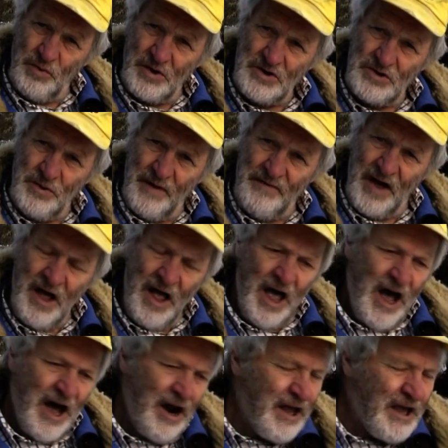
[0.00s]
whatsoever,
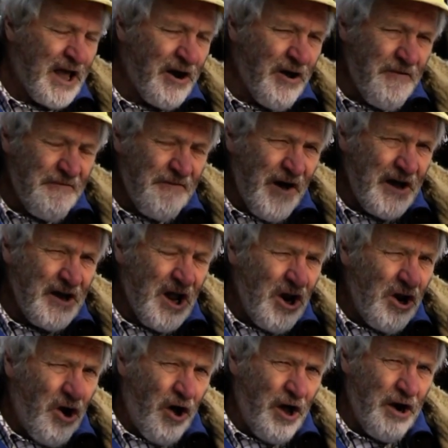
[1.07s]
and I cannot find a
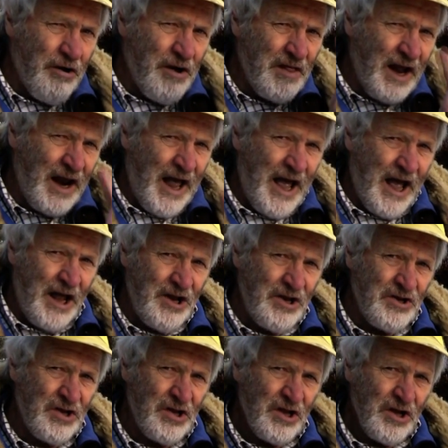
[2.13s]
lawyer in the
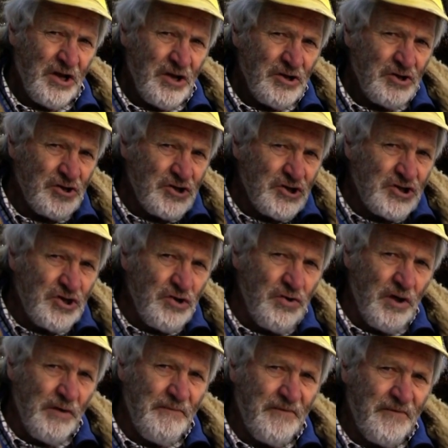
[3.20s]
land to sue
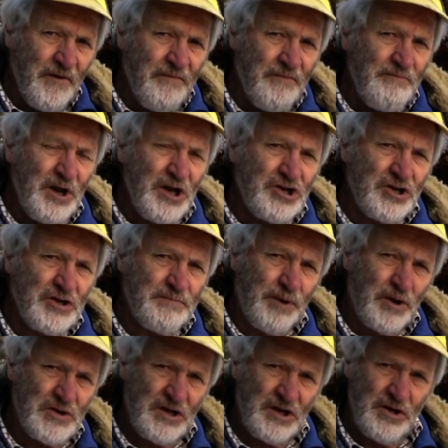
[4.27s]
them for malicious
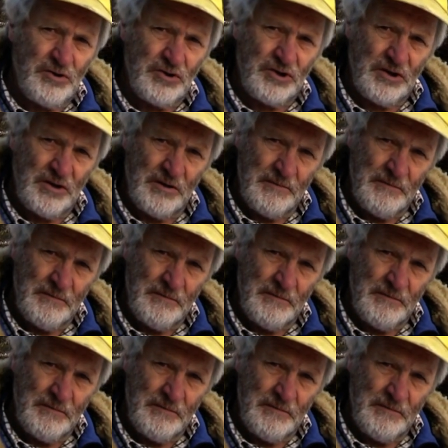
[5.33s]
prosecution.